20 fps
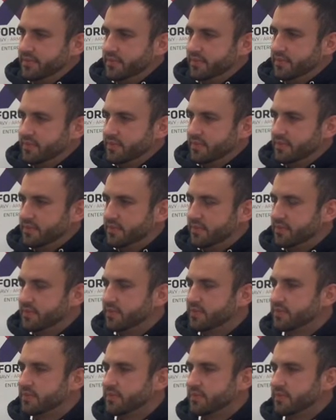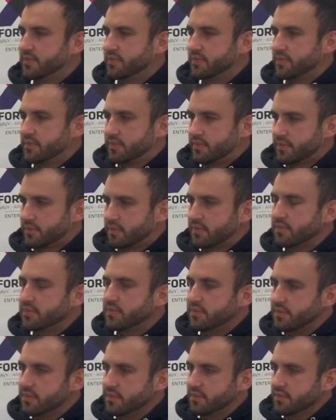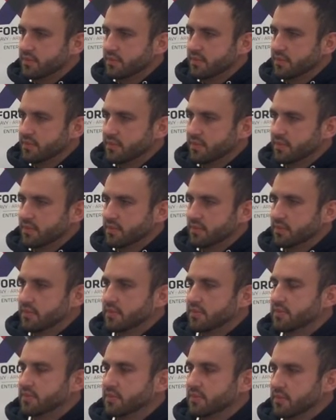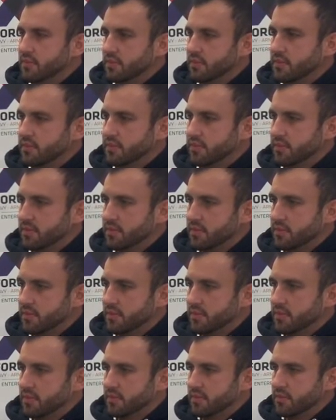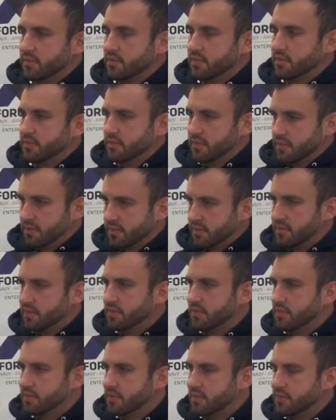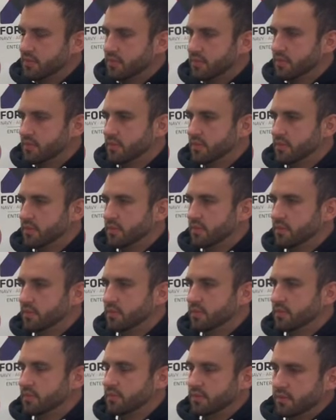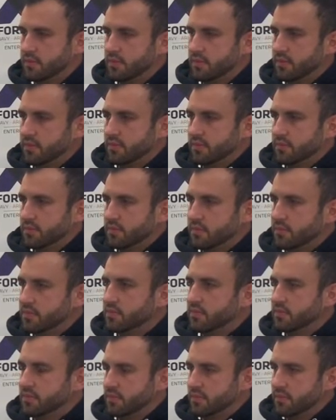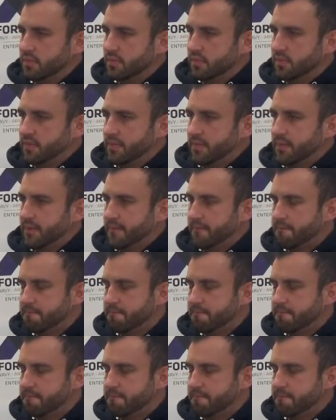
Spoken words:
[no speech]